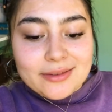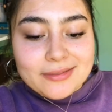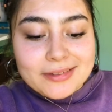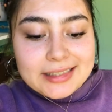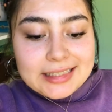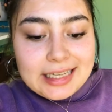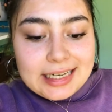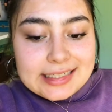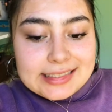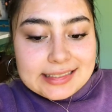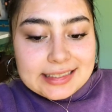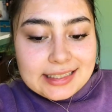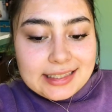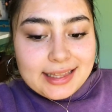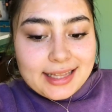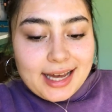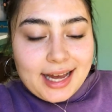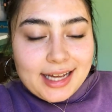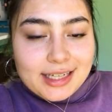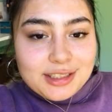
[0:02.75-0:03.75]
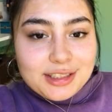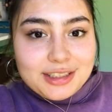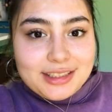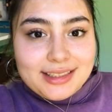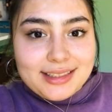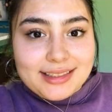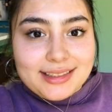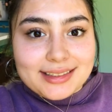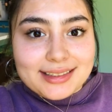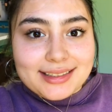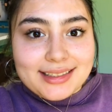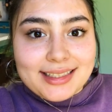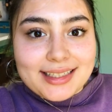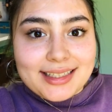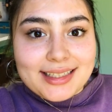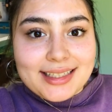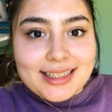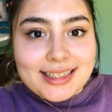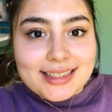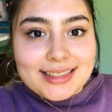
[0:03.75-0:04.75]
realizing that she
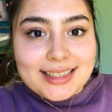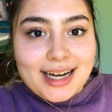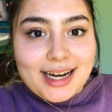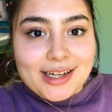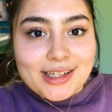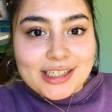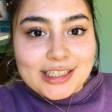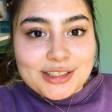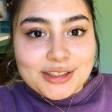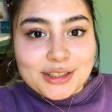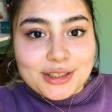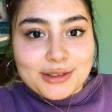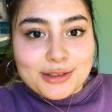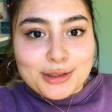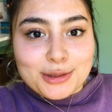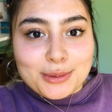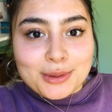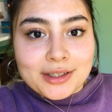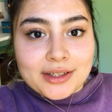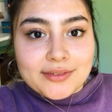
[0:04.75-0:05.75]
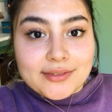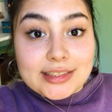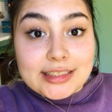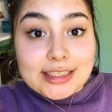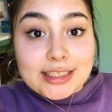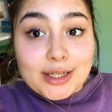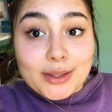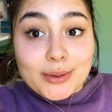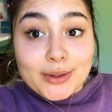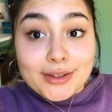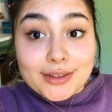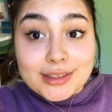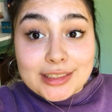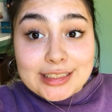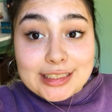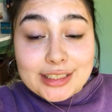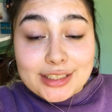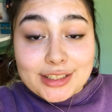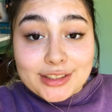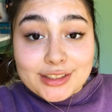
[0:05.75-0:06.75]
deleted the entire intro to her video
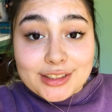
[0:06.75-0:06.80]
earlier,